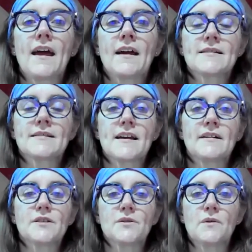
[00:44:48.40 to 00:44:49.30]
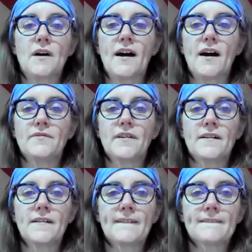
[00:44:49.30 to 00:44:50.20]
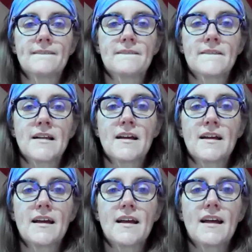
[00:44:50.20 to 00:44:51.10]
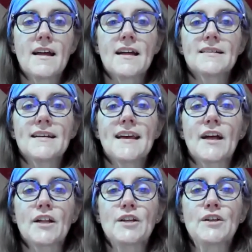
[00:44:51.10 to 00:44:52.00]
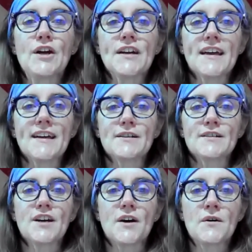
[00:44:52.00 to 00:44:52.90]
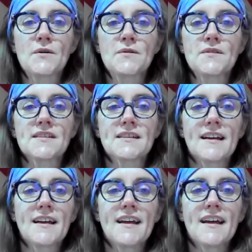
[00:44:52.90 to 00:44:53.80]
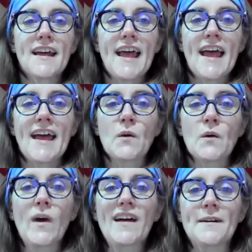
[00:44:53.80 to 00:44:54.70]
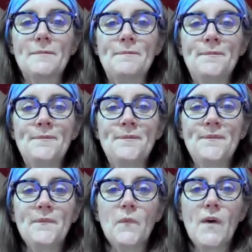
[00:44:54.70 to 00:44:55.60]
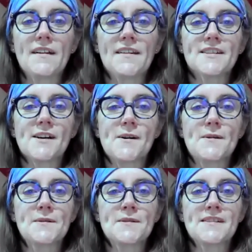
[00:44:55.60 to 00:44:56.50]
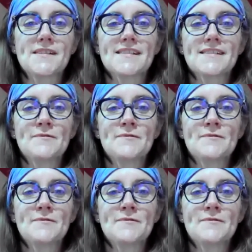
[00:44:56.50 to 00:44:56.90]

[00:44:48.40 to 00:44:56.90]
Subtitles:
Exhale to a hover. Take a look at your toes and wiggle them. Wiggle the toes.